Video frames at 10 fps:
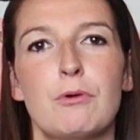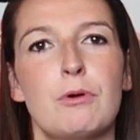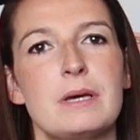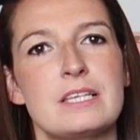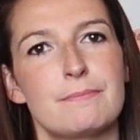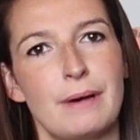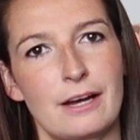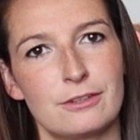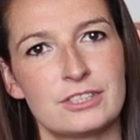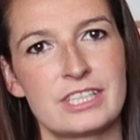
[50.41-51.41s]
We will be
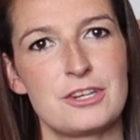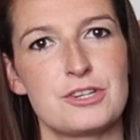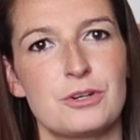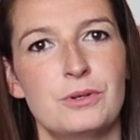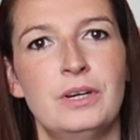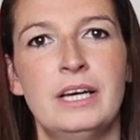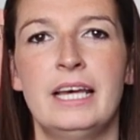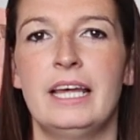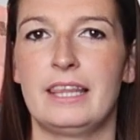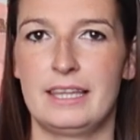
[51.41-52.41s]
back on schedule
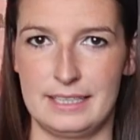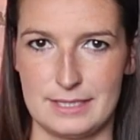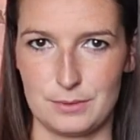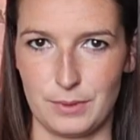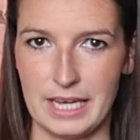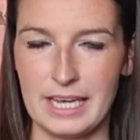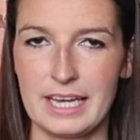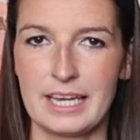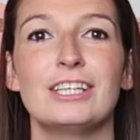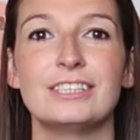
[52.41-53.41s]
this
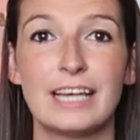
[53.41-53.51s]
week.